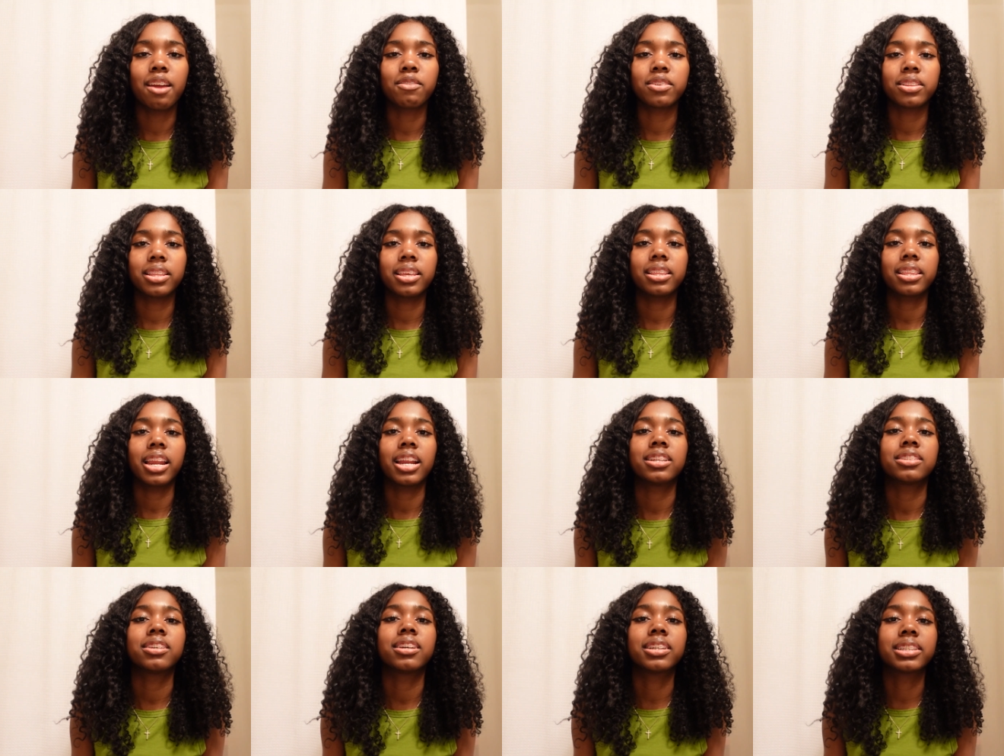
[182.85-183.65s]
everything that
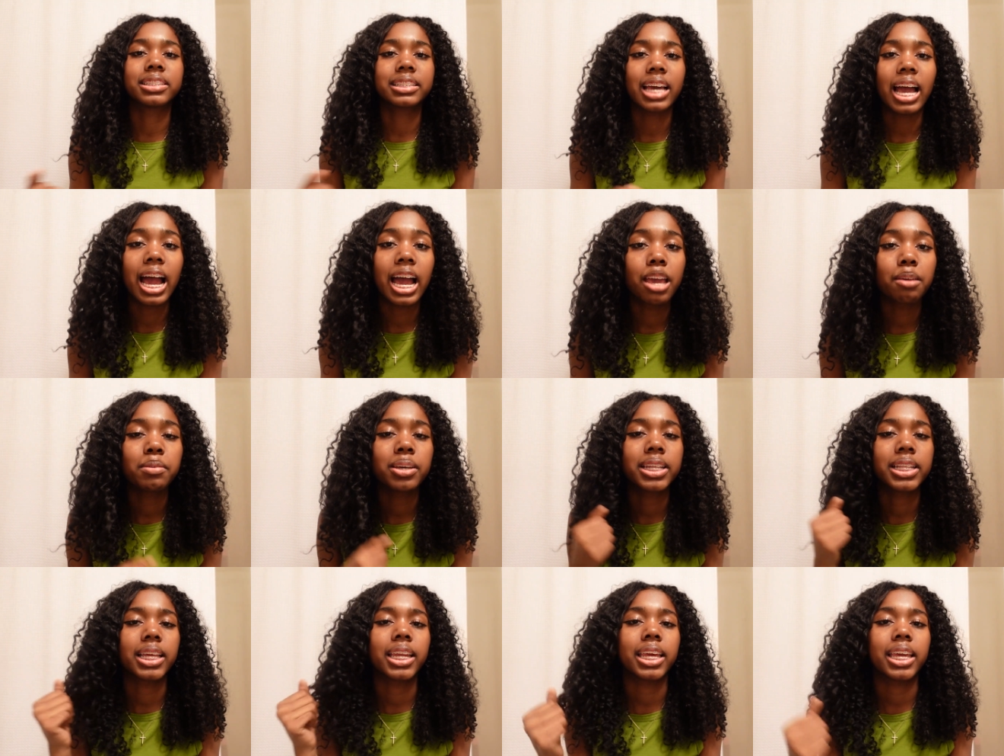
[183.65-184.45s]
I took time
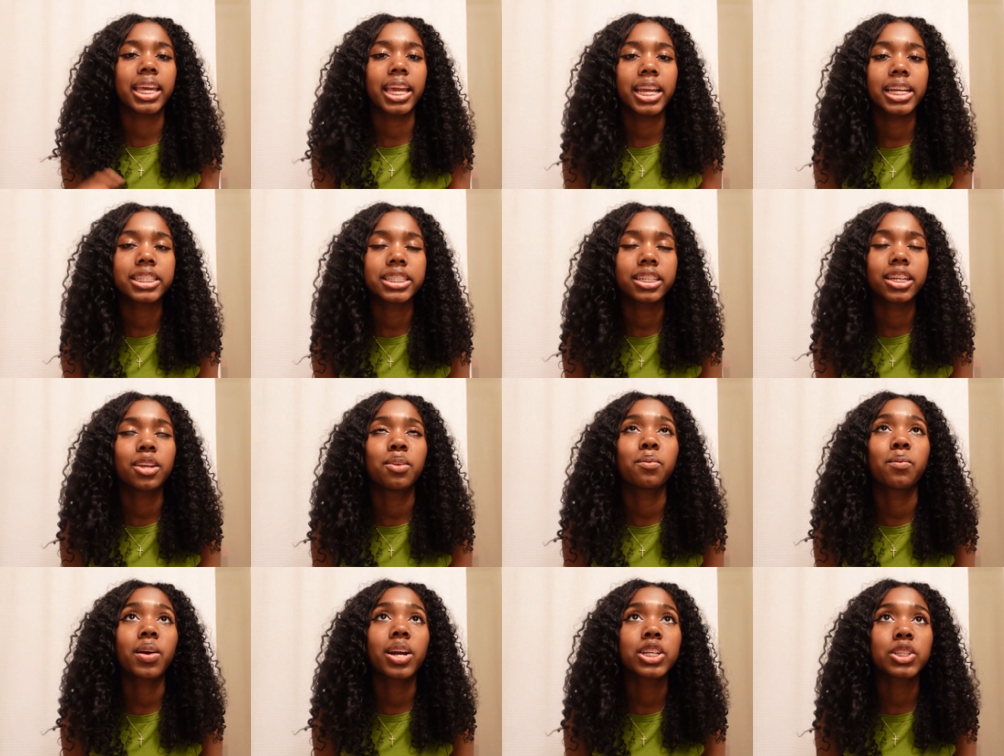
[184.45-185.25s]
and dedication
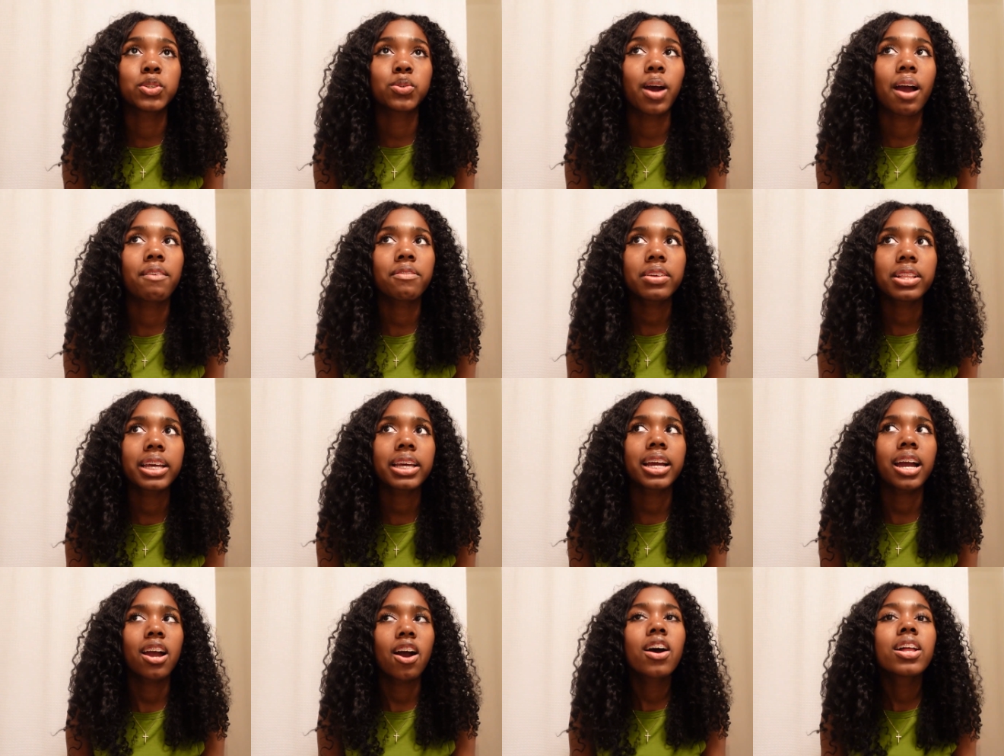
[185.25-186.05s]
and work to, I feel
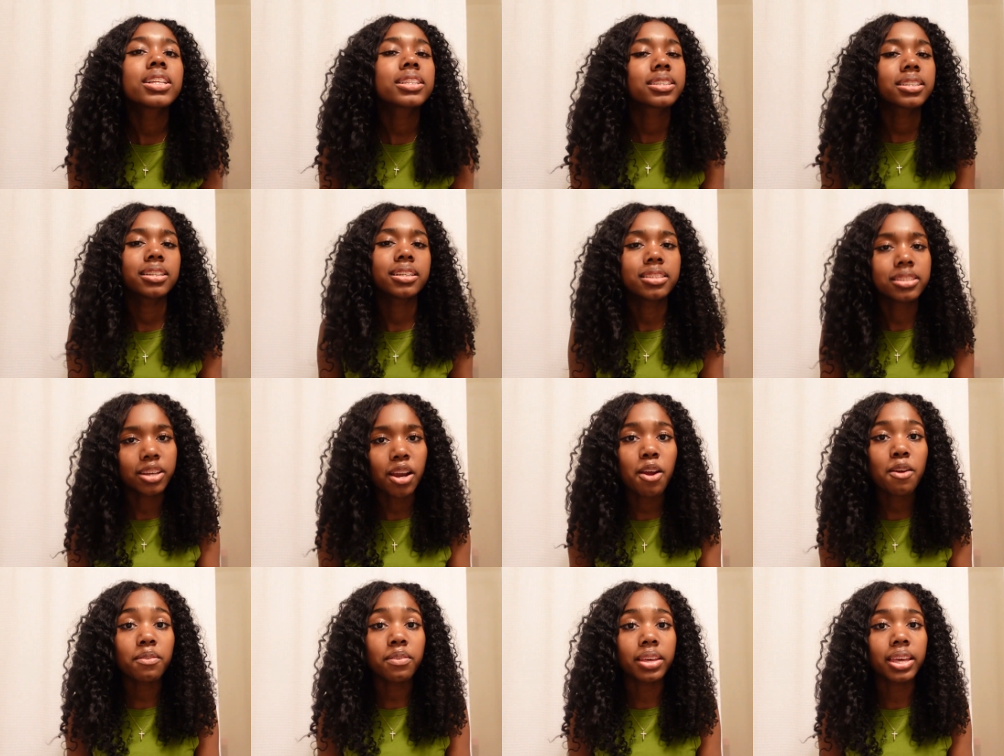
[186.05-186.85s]
like I honestly
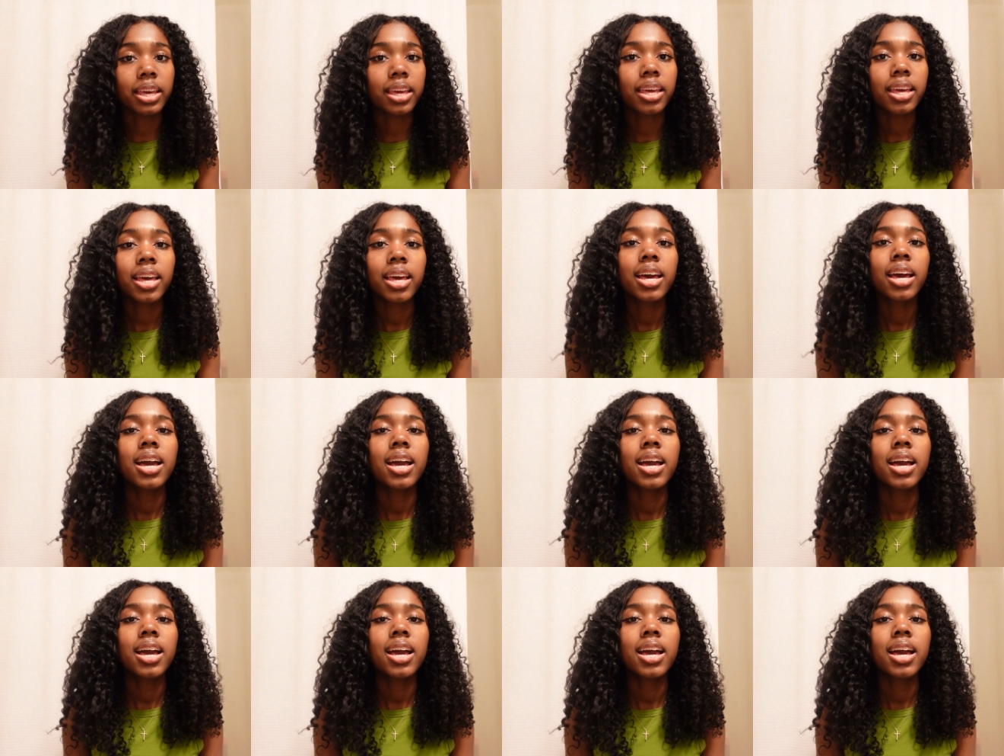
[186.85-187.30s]
deserve it.